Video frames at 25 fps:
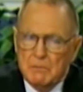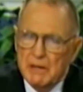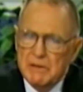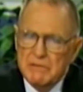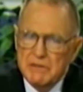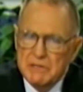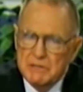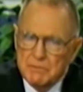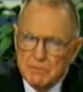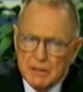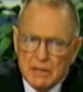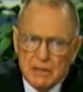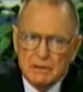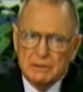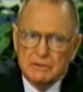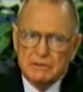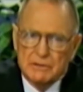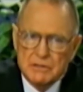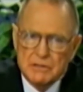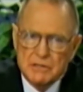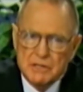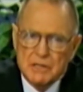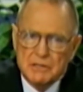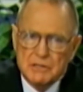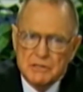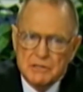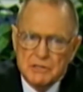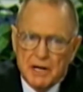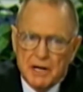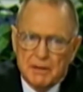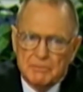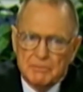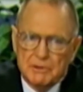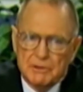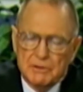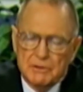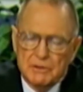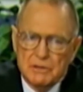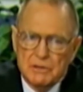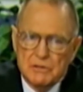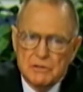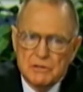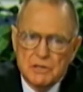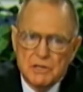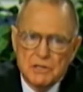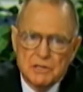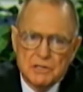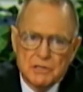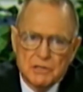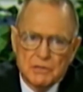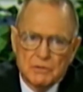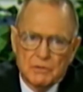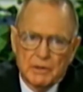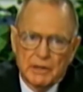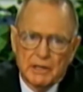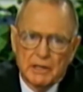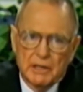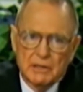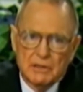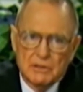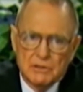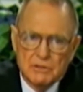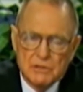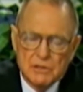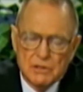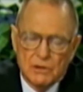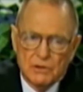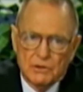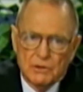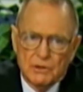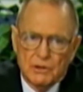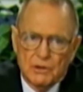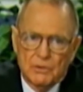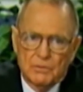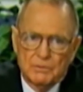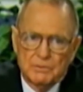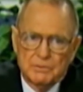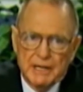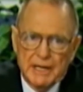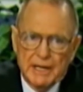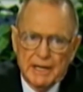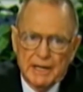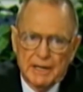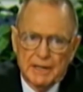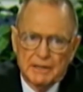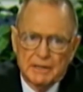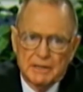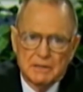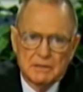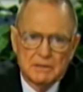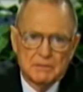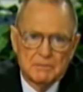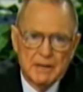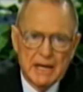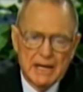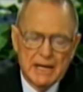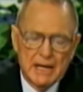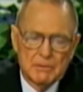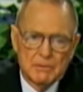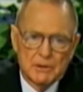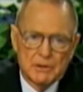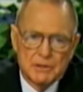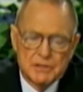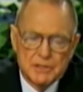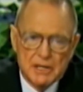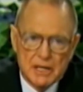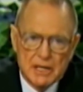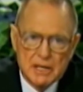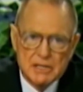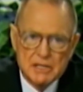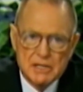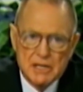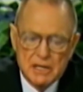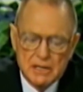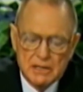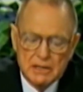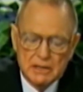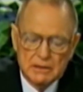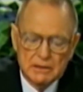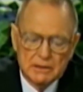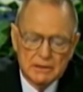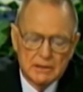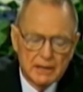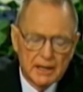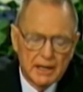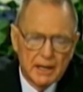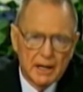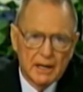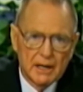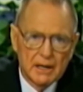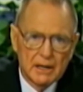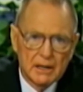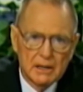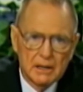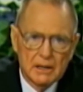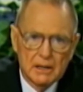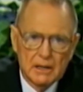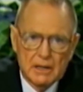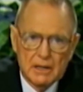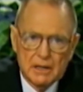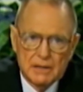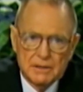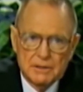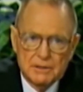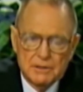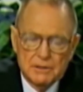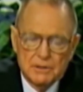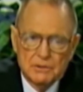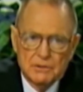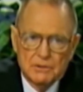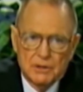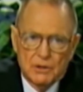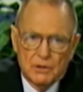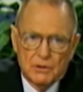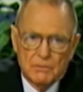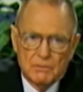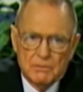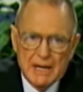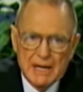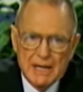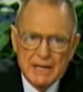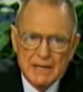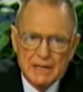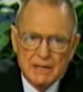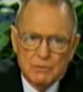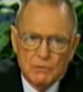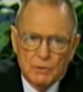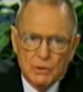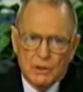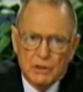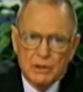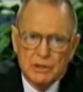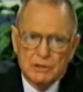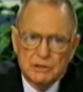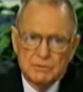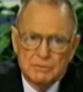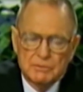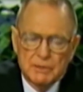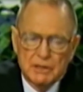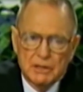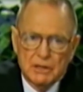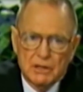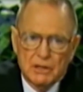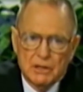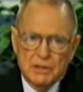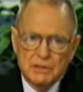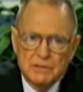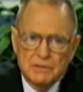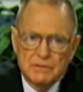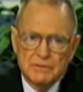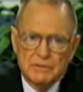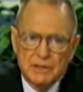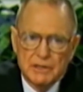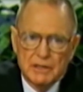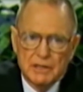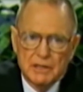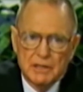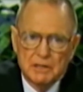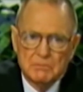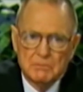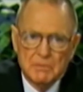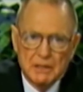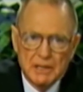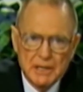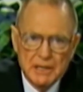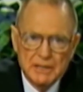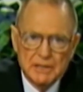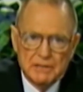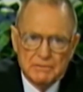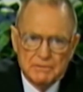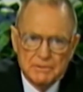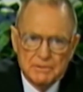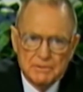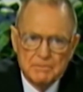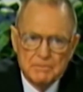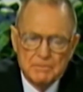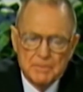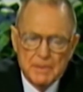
I believe it's Mark, the sixth chapter, that Jesus went into his own hometown, and the Bible says he could there do no mighty works because of their unbelief.